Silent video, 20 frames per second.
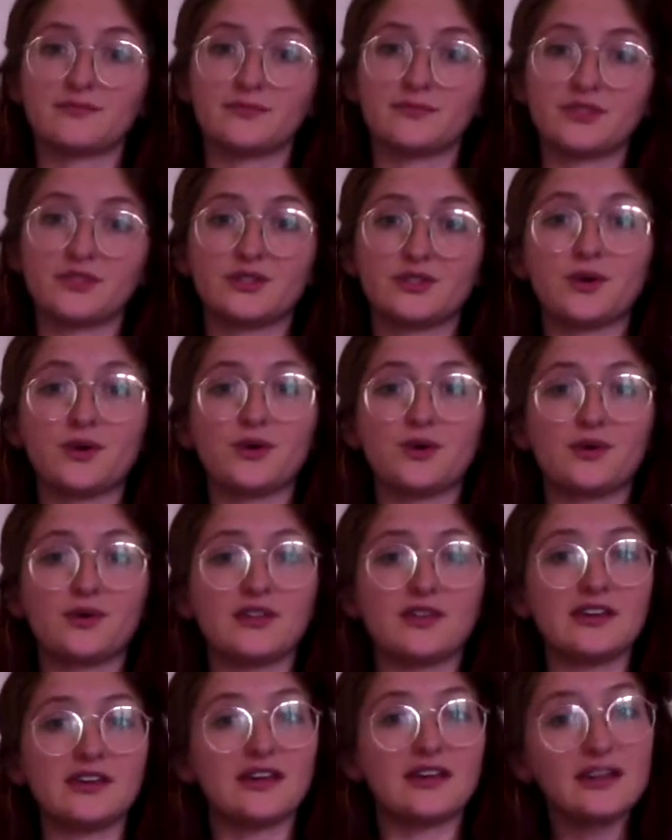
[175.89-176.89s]
So
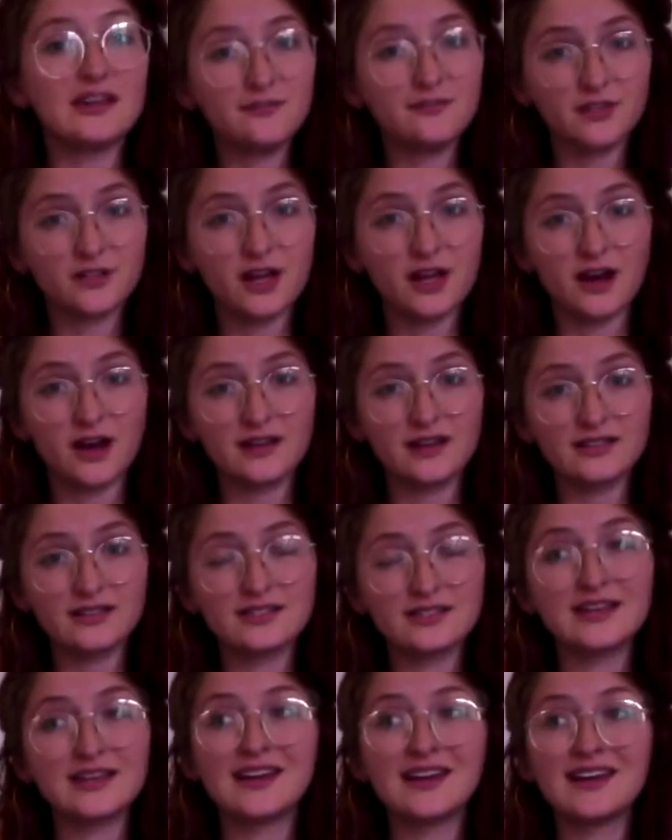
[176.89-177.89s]
the if
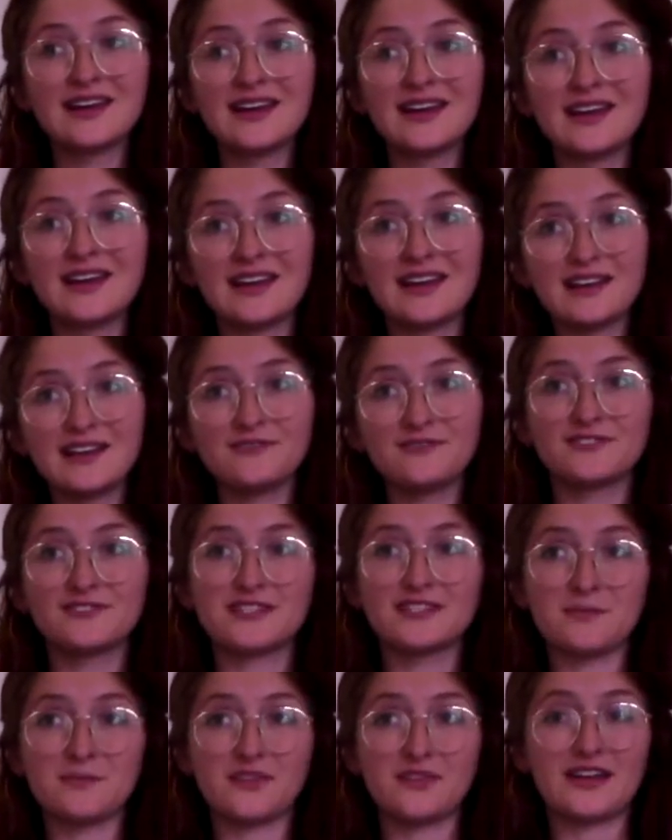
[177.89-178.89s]
clause, if
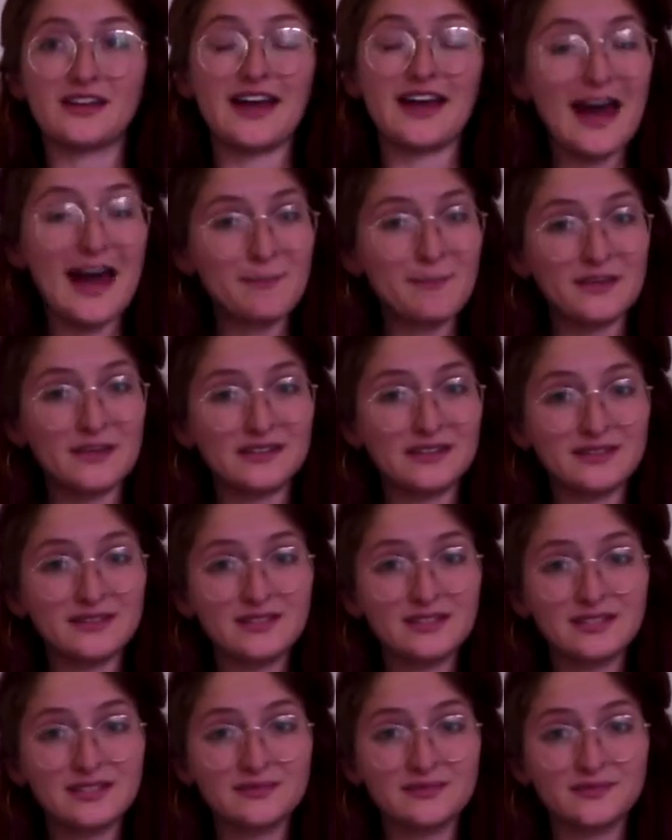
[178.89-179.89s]
something
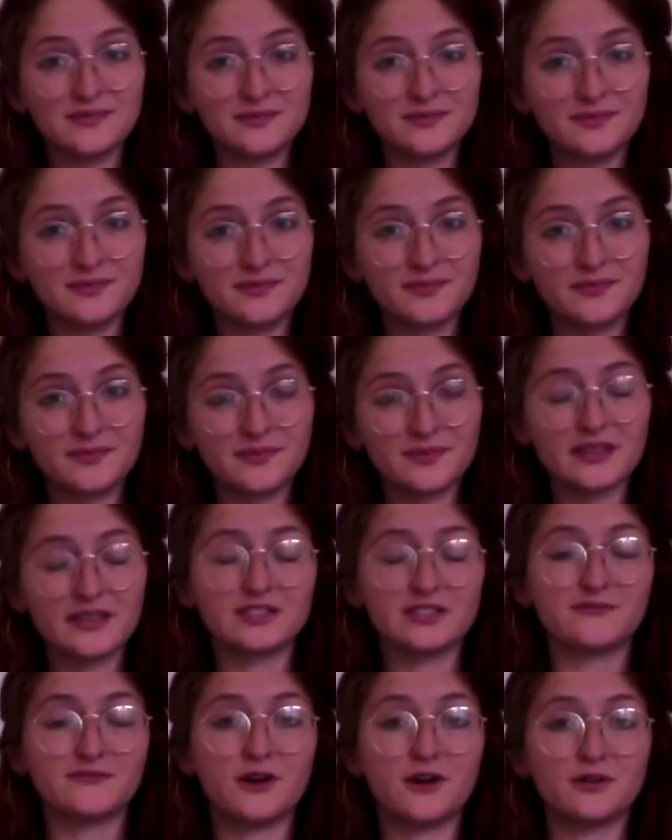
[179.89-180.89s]
happens,
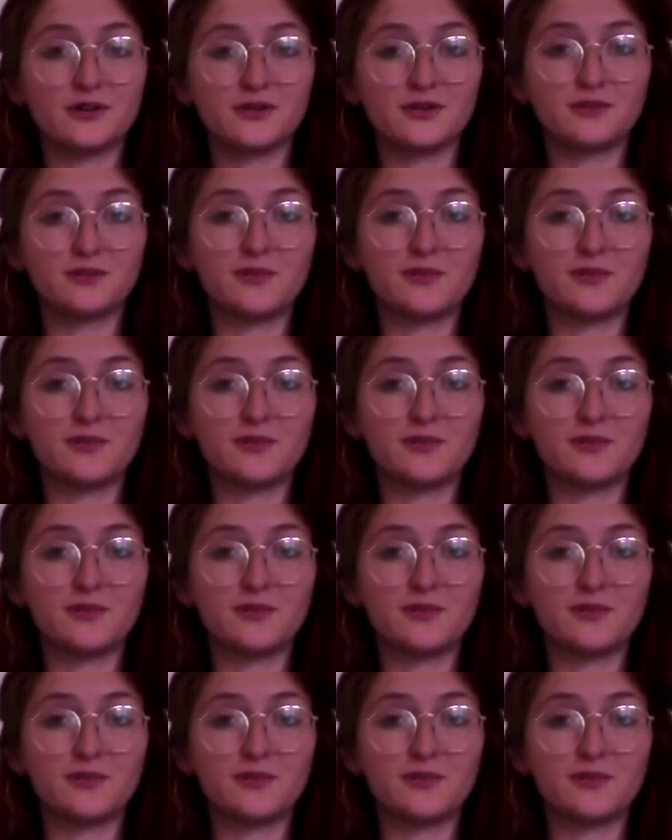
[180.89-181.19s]
is followed